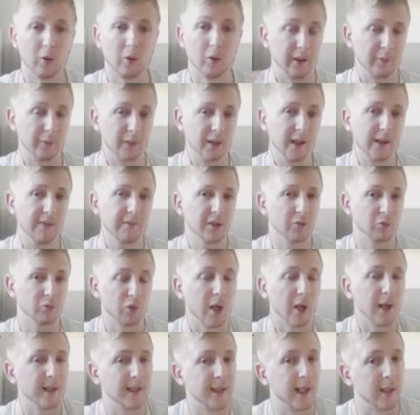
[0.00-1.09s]
or it was even
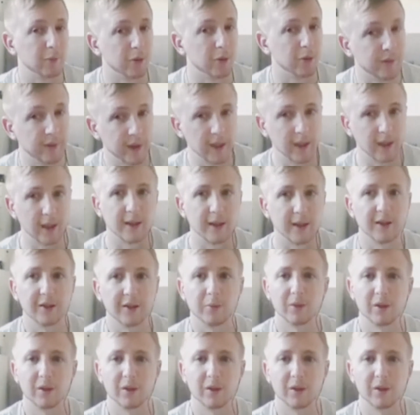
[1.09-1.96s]
writing down your feelings.